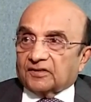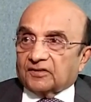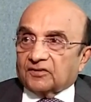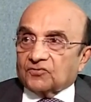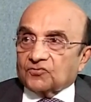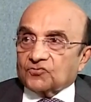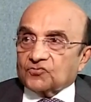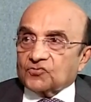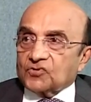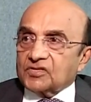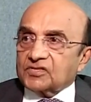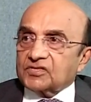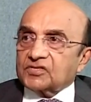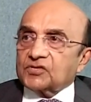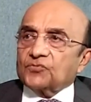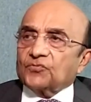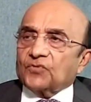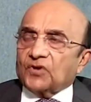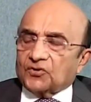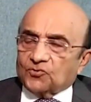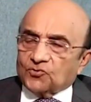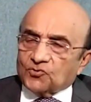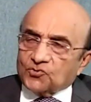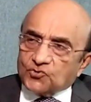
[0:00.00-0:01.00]
So I said,
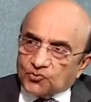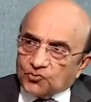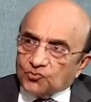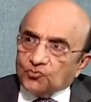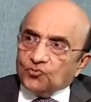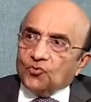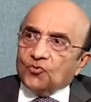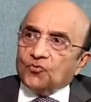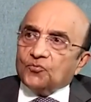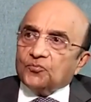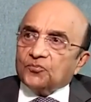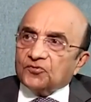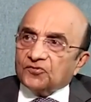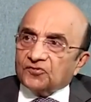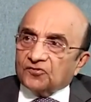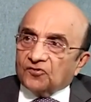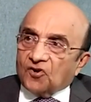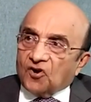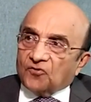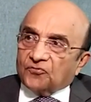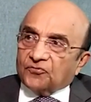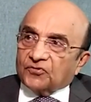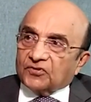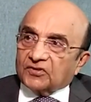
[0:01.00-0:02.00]
why don't you
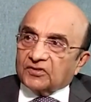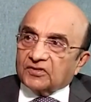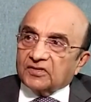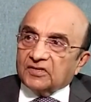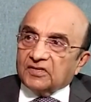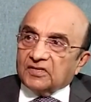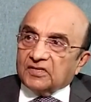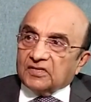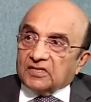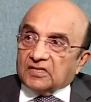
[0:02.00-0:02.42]
offer?